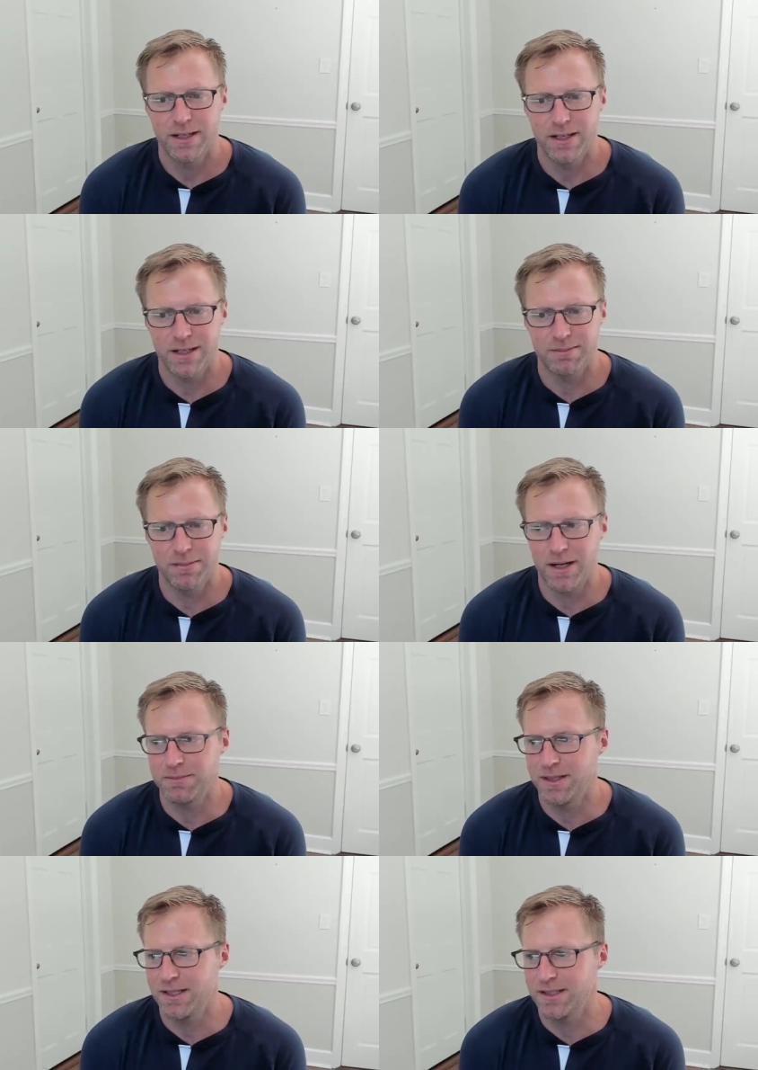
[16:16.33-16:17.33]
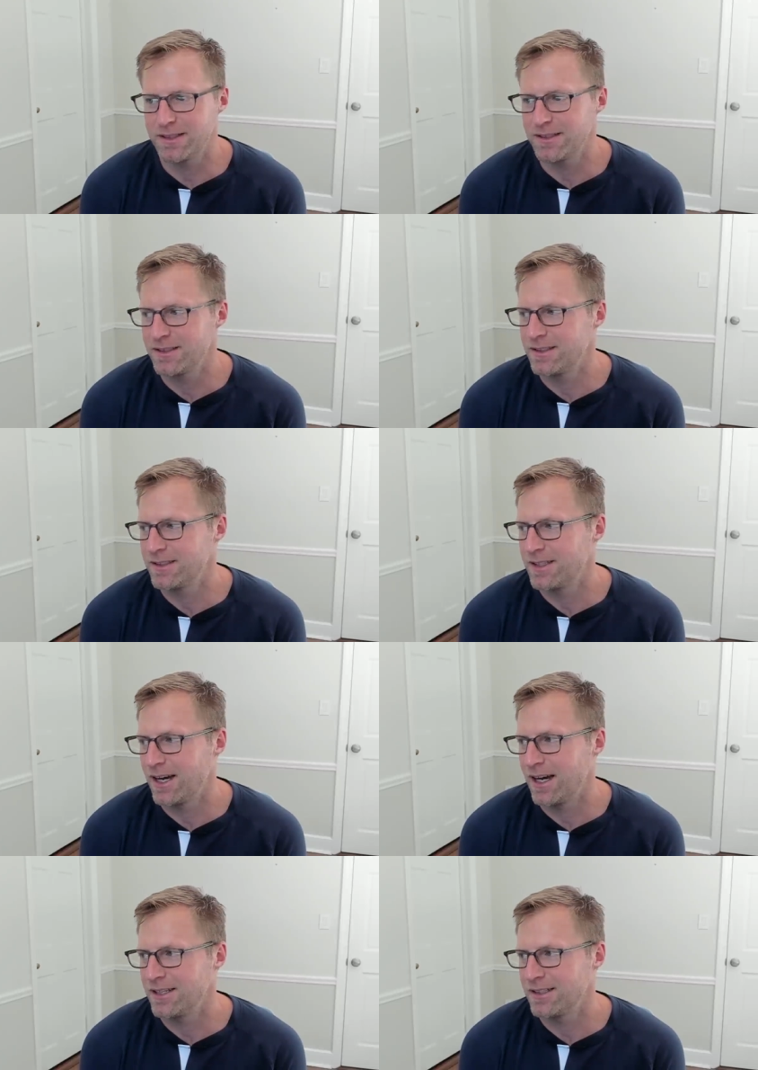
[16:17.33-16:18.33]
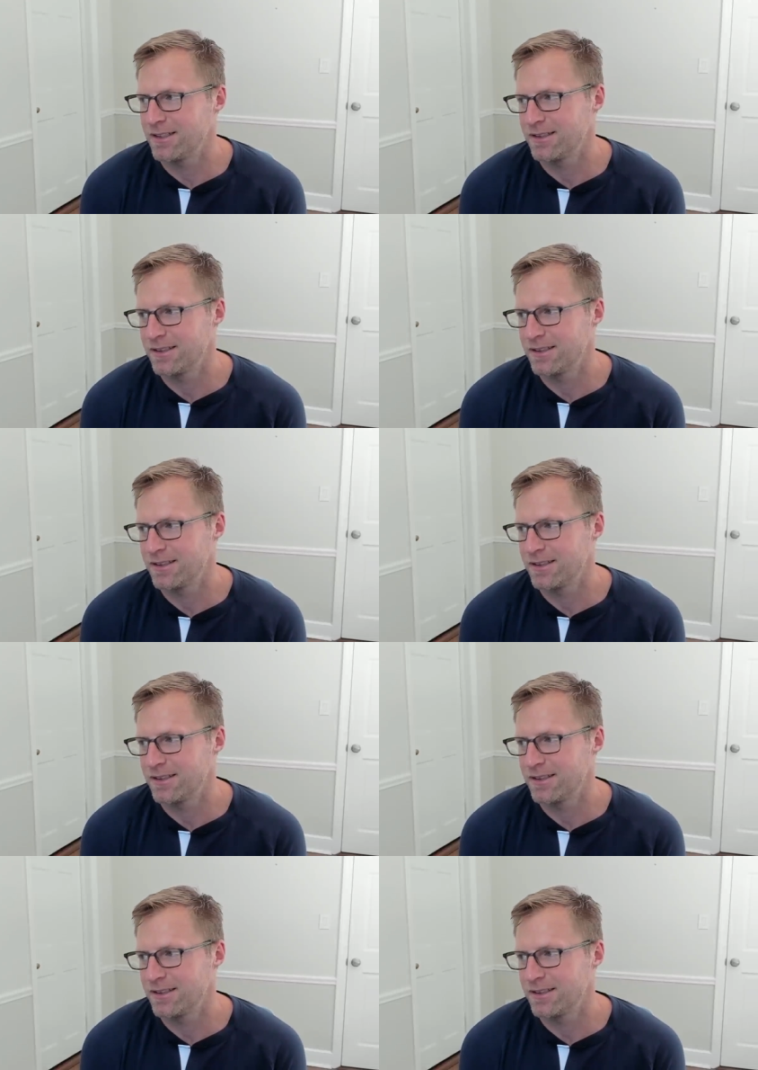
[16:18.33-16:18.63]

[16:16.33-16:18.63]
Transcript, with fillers: It might mean that,